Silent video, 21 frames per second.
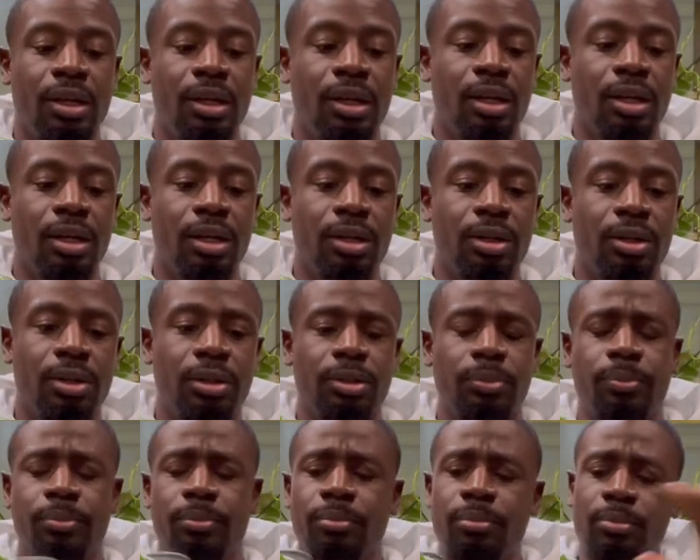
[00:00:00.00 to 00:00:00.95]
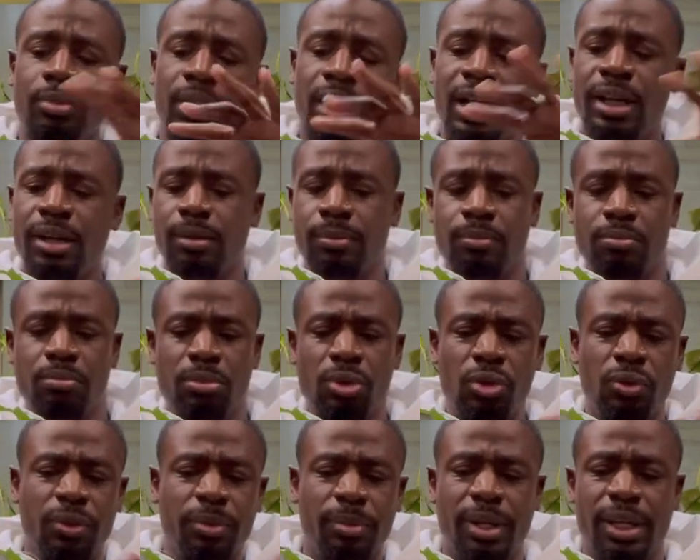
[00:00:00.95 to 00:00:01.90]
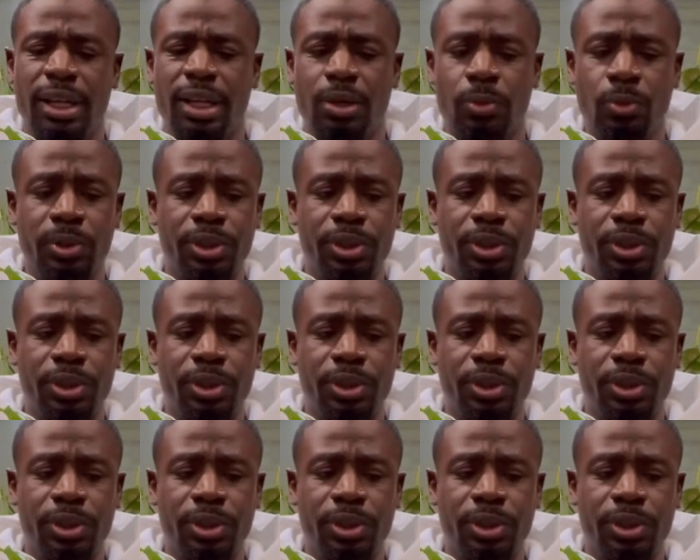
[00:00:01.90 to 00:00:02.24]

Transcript: kind of move them down.